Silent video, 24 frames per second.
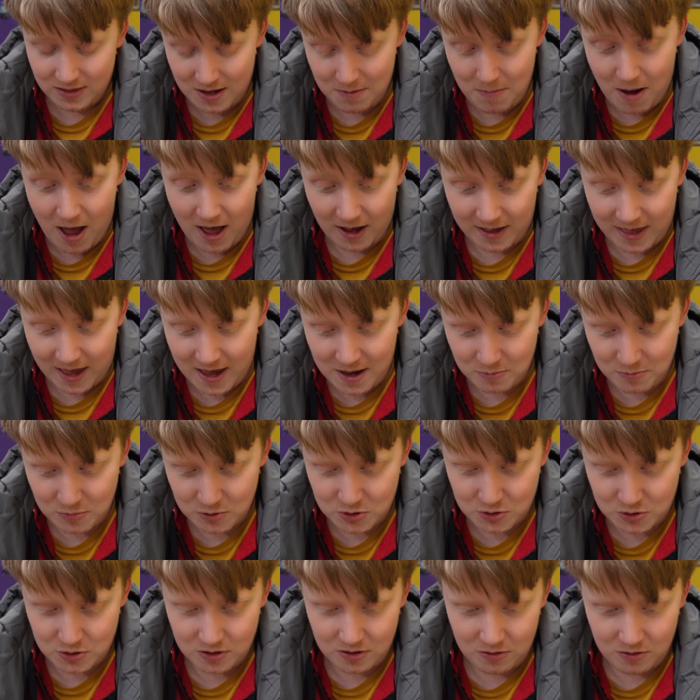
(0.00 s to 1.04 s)
The amount of
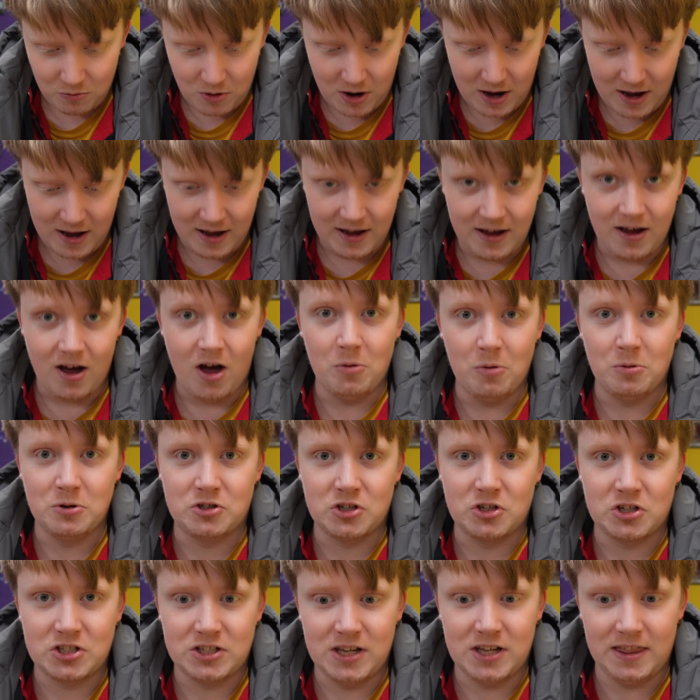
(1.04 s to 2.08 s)
games where I would
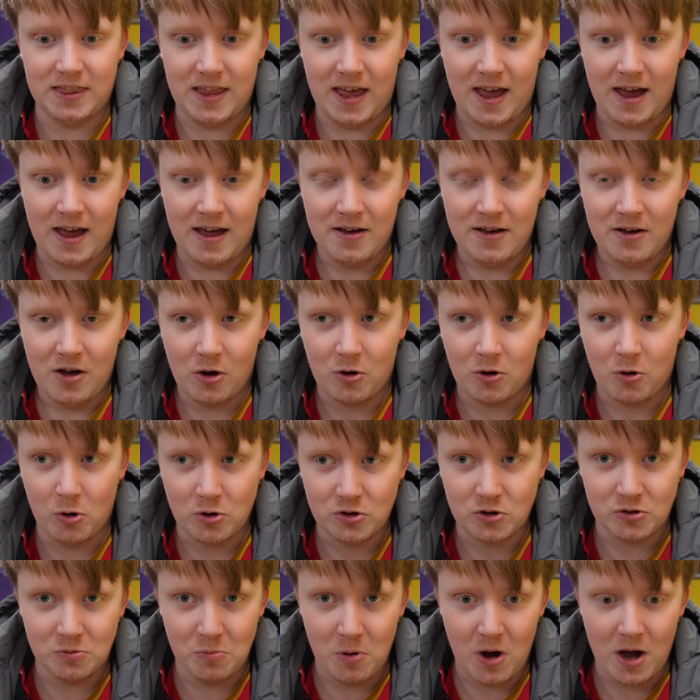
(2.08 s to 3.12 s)
just sit there
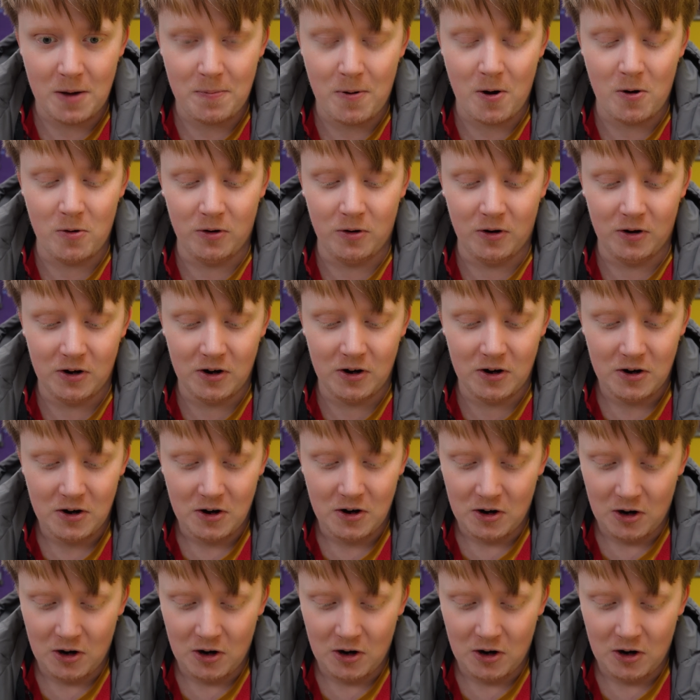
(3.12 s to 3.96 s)
across from my opponent,